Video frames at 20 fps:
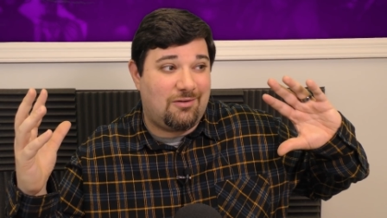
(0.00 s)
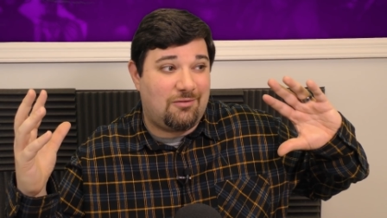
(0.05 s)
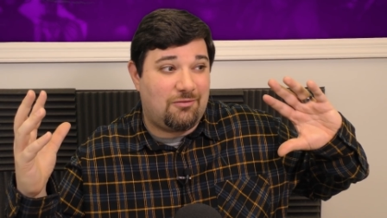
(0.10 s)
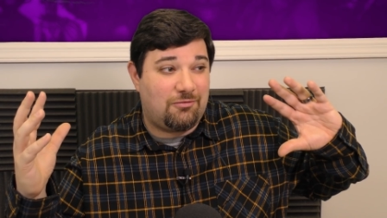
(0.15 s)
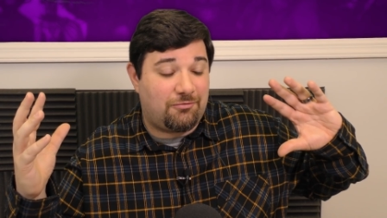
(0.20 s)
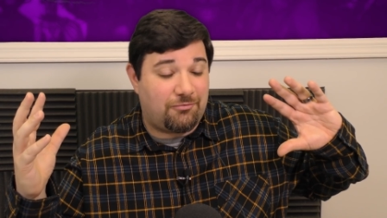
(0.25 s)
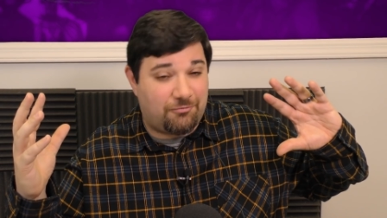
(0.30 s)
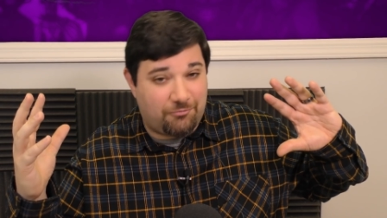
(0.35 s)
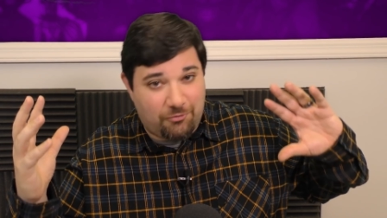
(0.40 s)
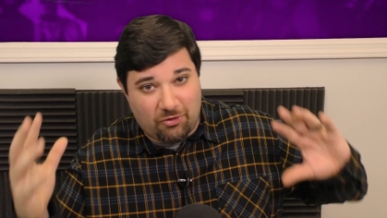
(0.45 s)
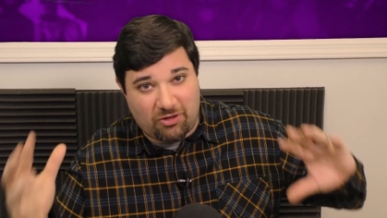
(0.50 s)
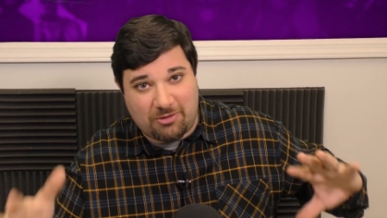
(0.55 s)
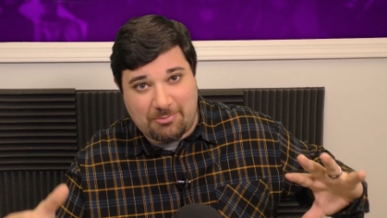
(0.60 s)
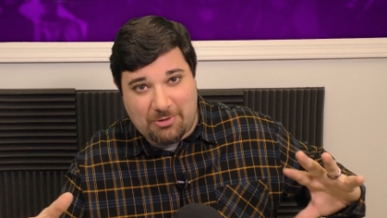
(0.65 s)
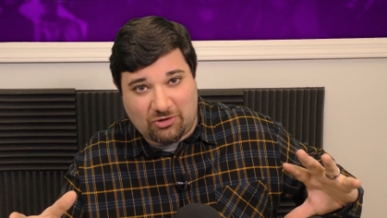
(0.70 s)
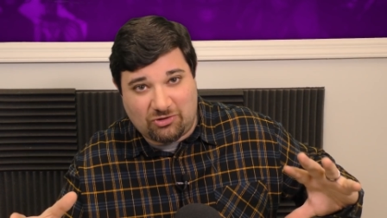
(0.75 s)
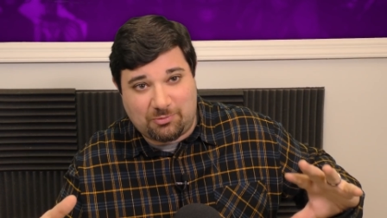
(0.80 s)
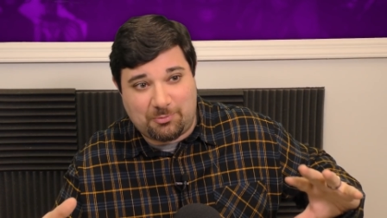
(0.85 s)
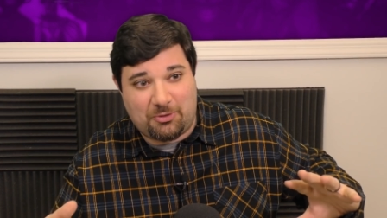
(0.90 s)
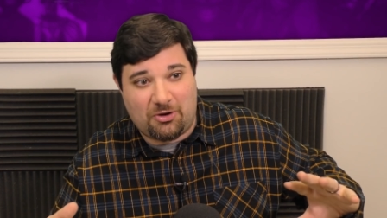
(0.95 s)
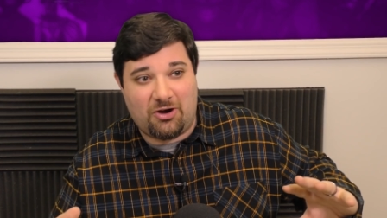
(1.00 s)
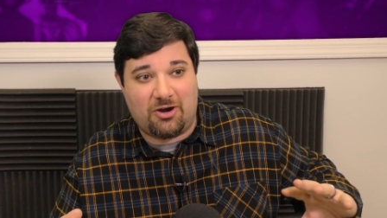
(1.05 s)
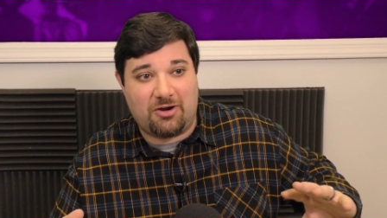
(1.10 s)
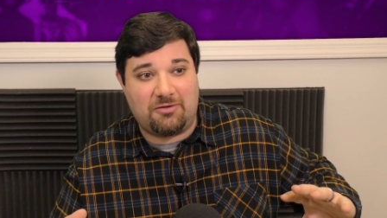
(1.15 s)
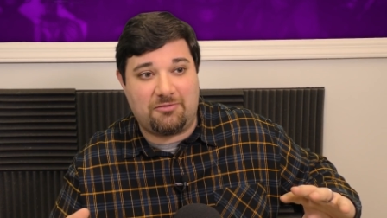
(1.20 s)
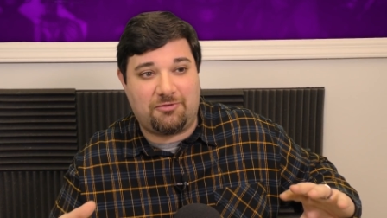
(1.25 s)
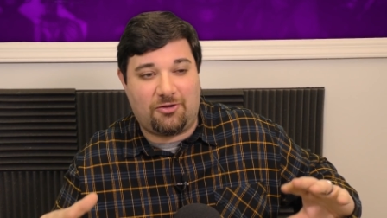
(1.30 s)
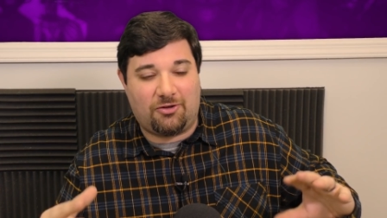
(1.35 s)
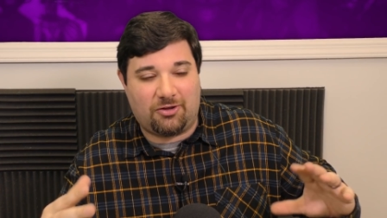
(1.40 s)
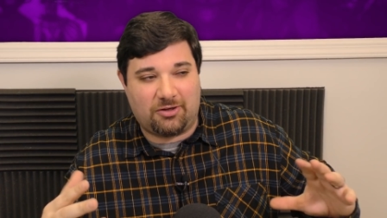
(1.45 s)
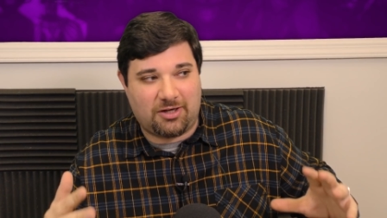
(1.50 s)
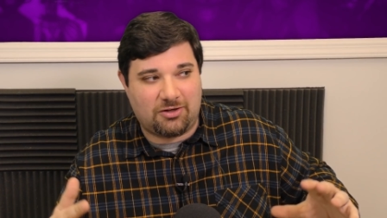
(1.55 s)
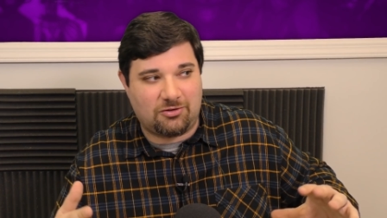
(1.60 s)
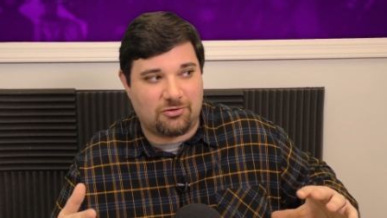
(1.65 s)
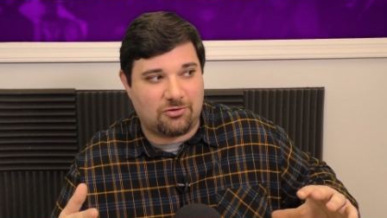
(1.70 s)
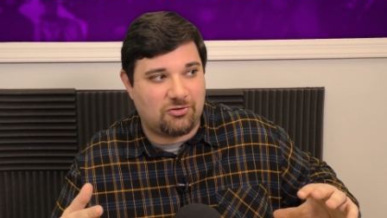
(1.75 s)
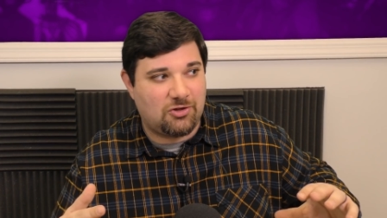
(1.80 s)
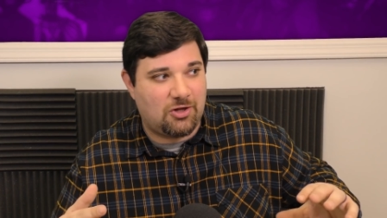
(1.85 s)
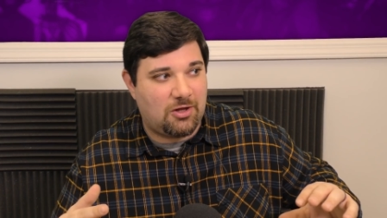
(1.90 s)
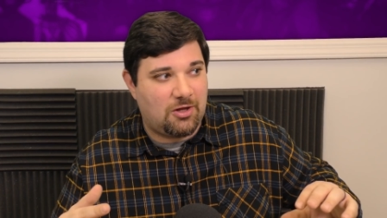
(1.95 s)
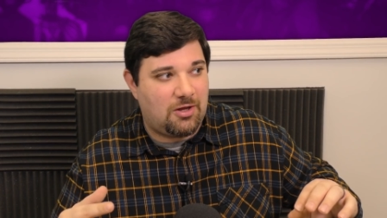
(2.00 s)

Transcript: for the most part, Fallen Angels,